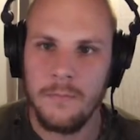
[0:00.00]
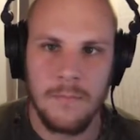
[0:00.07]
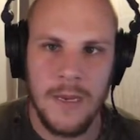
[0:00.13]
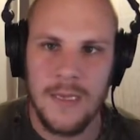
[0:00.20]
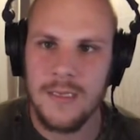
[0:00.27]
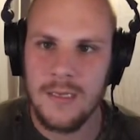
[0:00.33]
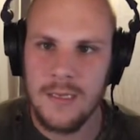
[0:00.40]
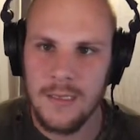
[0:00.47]

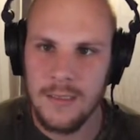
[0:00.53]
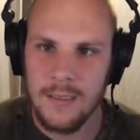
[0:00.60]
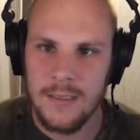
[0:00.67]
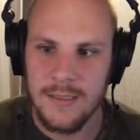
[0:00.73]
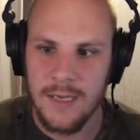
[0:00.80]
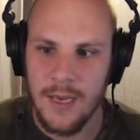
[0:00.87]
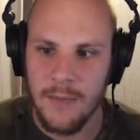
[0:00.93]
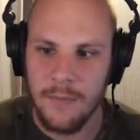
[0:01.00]
basically the
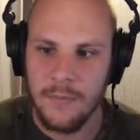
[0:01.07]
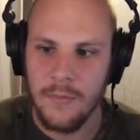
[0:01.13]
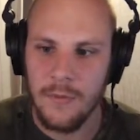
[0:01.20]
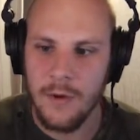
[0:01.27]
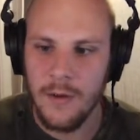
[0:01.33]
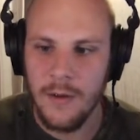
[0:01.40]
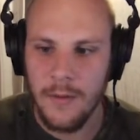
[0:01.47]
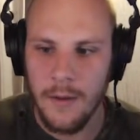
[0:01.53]
same,
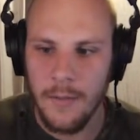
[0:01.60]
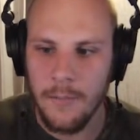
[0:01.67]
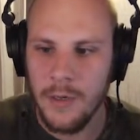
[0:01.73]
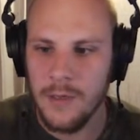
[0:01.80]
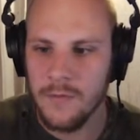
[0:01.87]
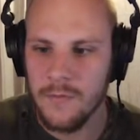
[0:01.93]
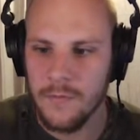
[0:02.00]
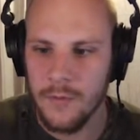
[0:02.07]

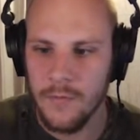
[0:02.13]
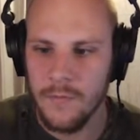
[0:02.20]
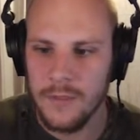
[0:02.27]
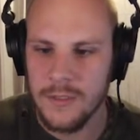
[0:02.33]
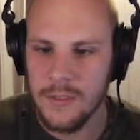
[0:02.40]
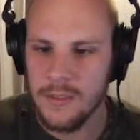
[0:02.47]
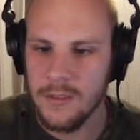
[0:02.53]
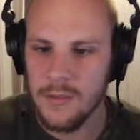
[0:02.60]
apart from
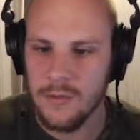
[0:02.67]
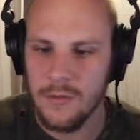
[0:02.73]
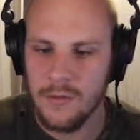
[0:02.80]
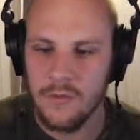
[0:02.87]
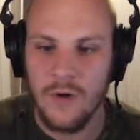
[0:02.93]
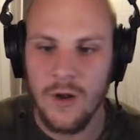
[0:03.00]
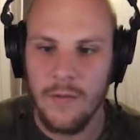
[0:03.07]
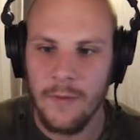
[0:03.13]
obviously the
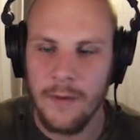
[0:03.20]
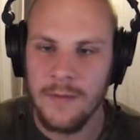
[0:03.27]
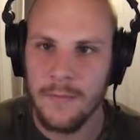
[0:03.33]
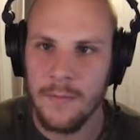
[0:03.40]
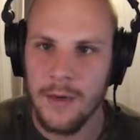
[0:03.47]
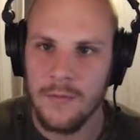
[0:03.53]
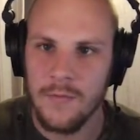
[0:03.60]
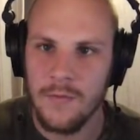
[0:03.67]
dry wet
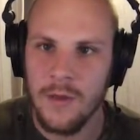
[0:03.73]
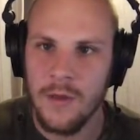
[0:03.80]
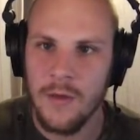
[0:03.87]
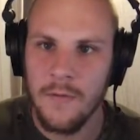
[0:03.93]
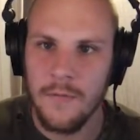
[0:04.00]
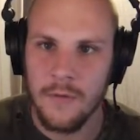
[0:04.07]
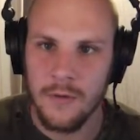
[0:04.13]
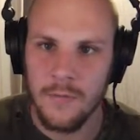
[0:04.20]
amount
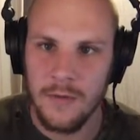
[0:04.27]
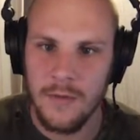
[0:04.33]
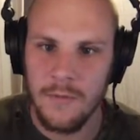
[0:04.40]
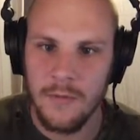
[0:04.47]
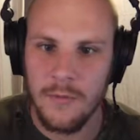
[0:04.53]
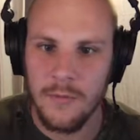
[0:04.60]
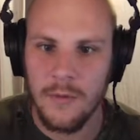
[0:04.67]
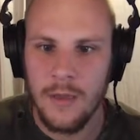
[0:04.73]
for the
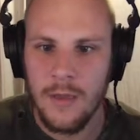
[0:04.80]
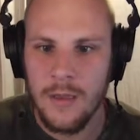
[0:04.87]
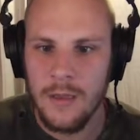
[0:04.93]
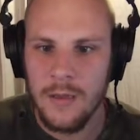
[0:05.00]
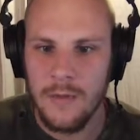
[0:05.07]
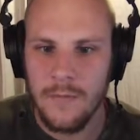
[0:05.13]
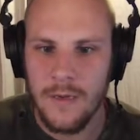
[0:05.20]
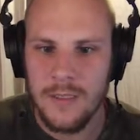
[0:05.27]
reverb.
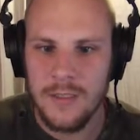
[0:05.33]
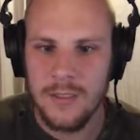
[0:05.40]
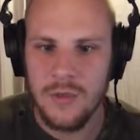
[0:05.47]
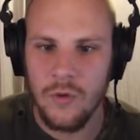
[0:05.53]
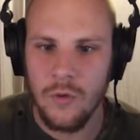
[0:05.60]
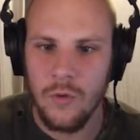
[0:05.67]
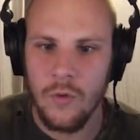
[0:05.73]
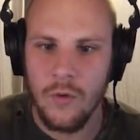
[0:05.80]
The rest
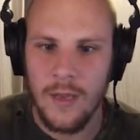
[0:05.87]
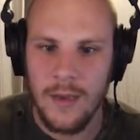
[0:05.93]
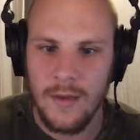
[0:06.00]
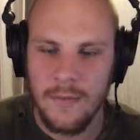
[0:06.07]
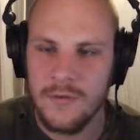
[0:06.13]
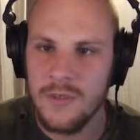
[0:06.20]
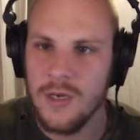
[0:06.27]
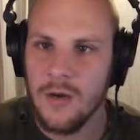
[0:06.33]
is all
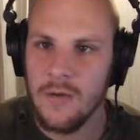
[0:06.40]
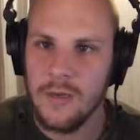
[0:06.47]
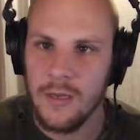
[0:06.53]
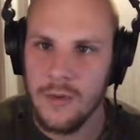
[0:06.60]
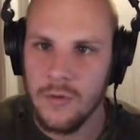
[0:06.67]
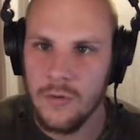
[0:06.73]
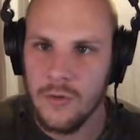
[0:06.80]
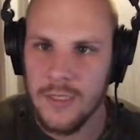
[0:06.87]
kind of
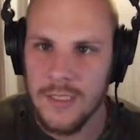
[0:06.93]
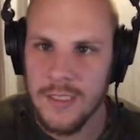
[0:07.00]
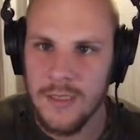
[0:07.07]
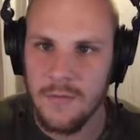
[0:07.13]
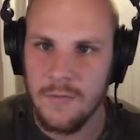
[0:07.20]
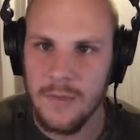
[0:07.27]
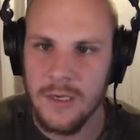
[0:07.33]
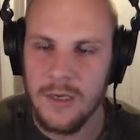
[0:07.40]
sounding
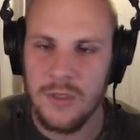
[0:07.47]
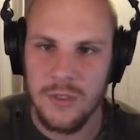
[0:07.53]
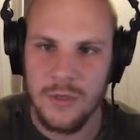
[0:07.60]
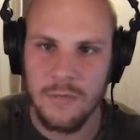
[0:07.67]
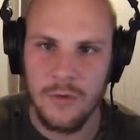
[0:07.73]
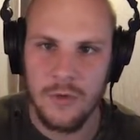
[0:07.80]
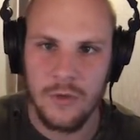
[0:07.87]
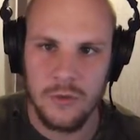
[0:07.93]
cohesive
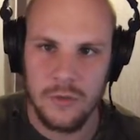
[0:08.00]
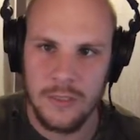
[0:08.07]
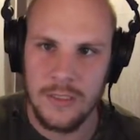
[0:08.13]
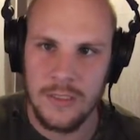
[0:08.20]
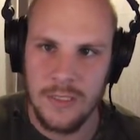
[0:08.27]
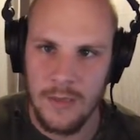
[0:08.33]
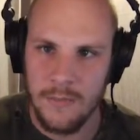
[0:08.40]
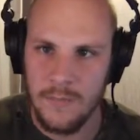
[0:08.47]
because we're using
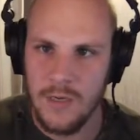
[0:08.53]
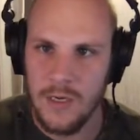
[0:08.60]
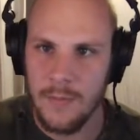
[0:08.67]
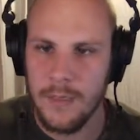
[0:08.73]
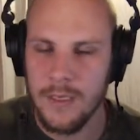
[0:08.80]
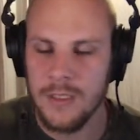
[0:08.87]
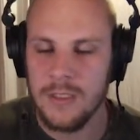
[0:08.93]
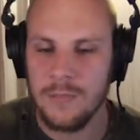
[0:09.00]
the same
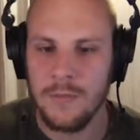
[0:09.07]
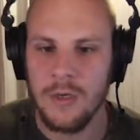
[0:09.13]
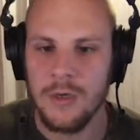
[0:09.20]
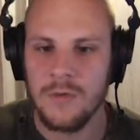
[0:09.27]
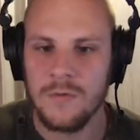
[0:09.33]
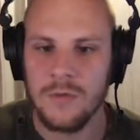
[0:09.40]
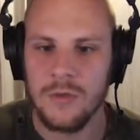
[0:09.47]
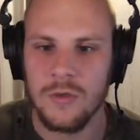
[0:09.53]
timings,
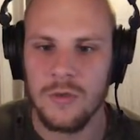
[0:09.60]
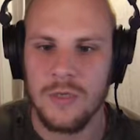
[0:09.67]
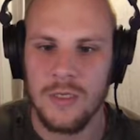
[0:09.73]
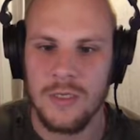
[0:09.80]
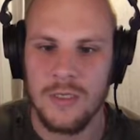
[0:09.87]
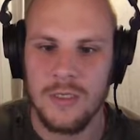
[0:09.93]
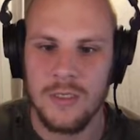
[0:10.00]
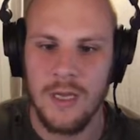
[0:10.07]
because we're
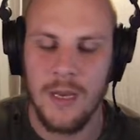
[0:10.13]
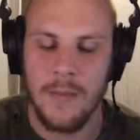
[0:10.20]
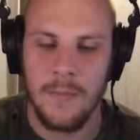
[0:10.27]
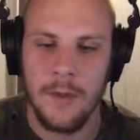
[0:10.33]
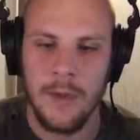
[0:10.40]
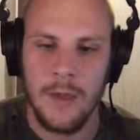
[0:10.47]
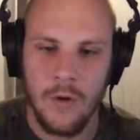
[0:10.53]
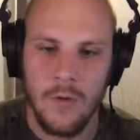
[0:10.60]
using the
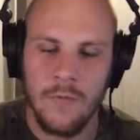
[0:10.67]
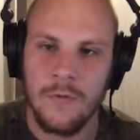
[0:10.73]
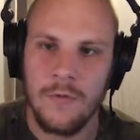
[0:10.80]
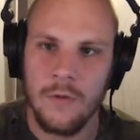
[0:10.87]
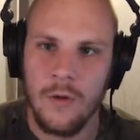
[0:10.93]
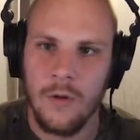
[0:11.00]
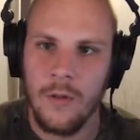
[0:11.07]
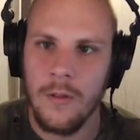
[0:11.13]
same
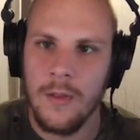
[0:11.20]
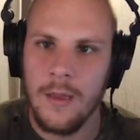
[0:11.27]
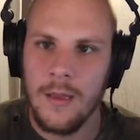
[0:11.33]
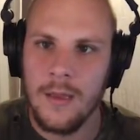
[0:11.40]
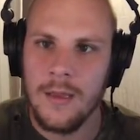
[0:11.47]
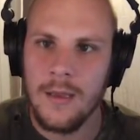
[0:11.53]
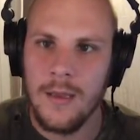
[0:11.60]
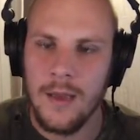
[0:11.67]
overall
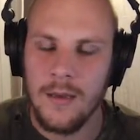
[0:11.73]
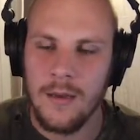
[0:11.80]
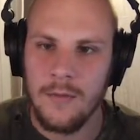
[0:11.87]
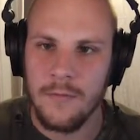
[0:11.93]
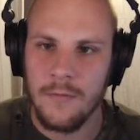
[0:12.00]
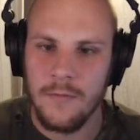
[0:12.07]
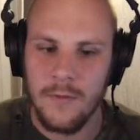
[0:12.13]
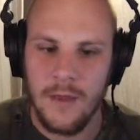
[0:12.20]
kind
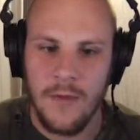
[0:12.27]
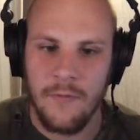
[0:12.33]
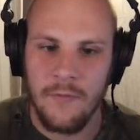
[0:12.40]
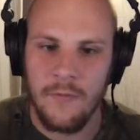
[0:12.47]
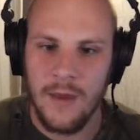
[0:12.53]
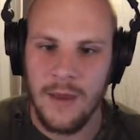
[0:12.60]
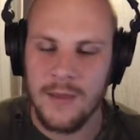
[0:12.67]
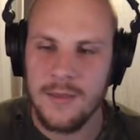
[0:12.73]
of
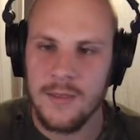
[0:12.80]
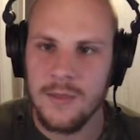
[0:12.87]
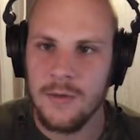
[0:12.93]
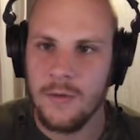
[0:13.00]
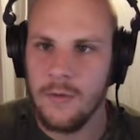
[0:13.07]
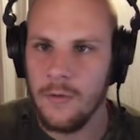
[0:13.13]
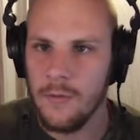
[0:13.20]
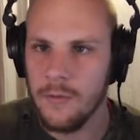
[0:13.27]
effects
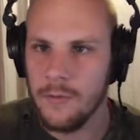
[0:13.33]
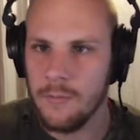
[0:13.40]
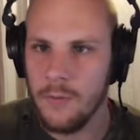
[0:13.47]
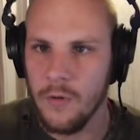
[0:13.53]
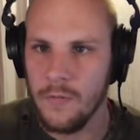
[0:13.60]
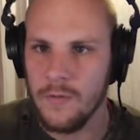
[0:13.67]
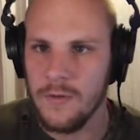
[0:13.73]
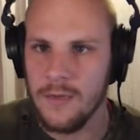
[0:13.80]
on
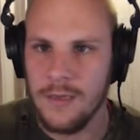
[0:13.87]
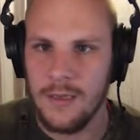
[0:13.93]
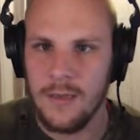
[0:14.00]
both the